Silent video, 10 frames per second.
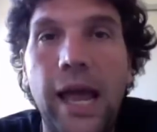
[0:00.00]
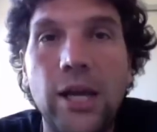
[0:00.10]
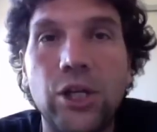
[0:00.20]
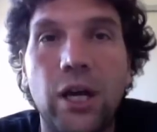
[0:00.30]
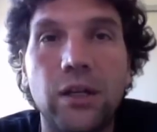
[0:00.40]

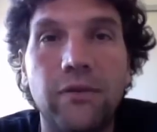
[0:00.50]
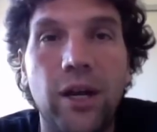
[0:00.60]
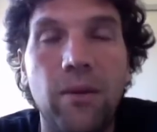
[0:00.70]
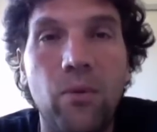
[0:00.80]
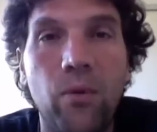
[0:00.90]
agile
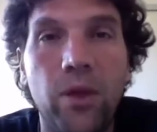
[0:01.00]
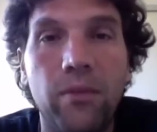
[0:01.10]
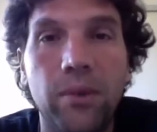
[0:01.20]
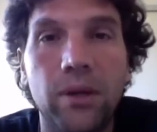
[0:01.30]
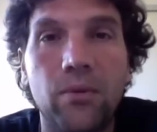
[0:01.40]
development with
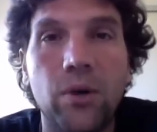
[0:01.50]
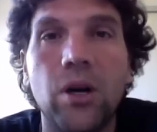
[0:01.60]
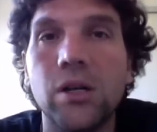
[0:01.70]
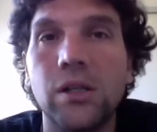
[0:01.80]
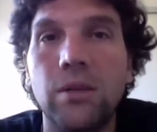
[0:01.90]
them. We're
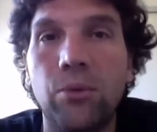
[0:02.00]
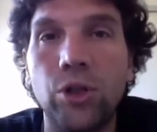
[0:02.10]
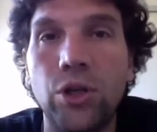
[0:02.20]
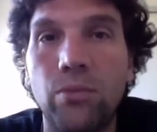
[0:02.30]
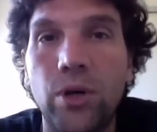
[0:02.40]
constantly
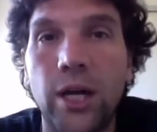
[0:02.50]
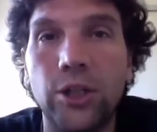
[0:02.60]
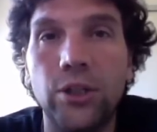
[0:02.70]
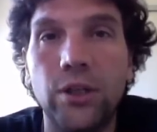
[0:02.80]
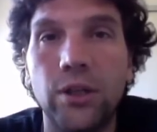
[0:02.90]
pushing to
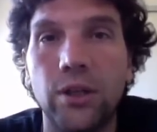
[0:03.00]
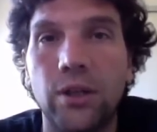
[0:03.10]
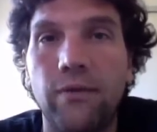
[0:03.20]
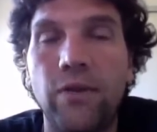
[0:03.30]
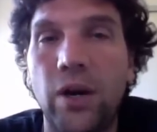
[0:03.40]
production,
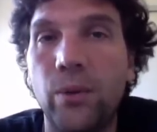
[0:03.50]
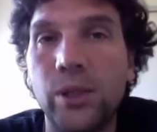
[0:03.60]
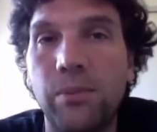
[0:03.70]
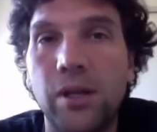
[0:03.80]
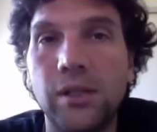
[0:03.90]
uh, very
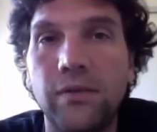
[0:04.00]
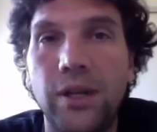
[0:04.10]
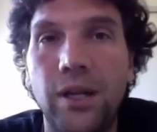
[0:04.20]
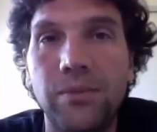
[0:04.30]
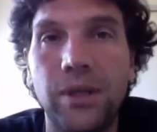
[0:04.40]
responsive teams.